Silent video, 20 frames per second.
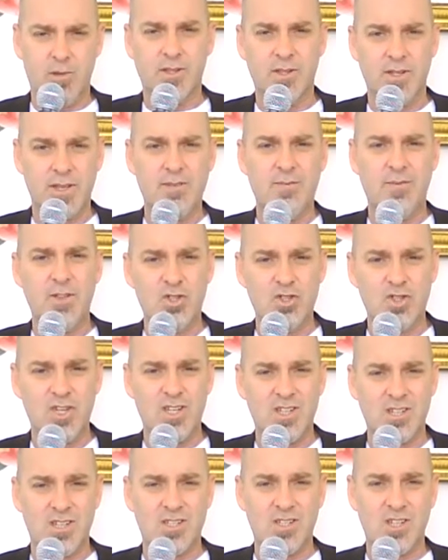They believe
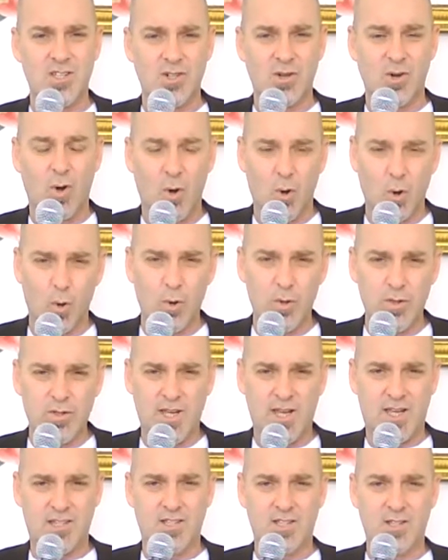in Jesus. These are
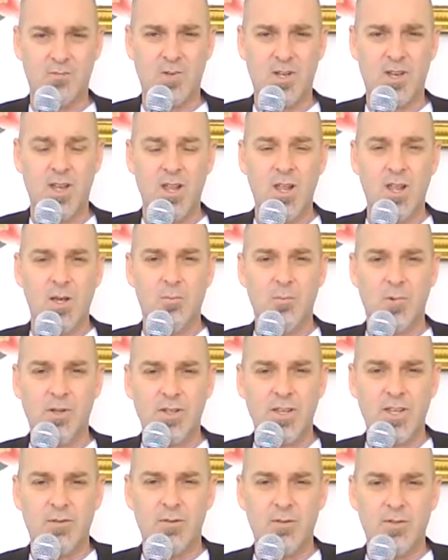Old Testament
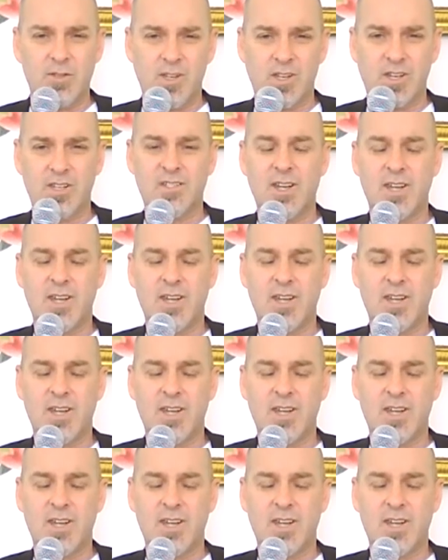believers.